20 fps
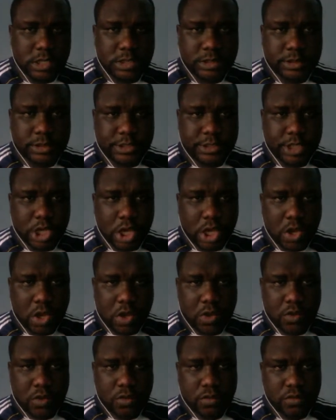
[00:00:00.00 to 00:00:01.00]

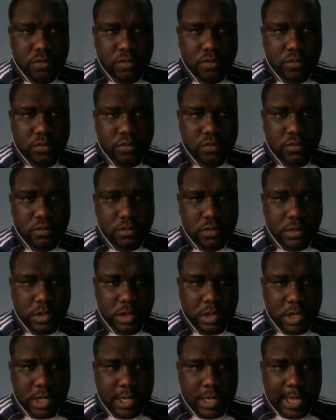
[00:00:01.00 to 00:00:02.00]
Chu,
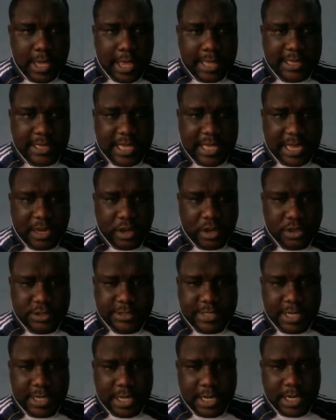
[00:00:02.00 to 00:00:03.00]
I think I lost
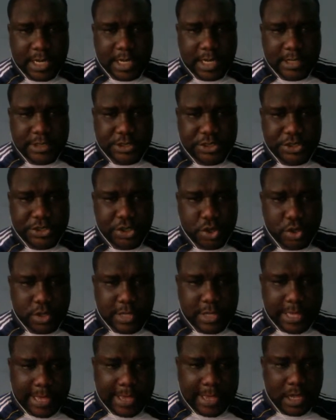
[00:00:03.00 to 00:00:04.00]
Chu
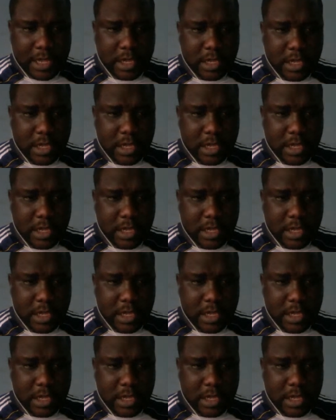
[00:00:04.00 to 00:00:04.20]
there.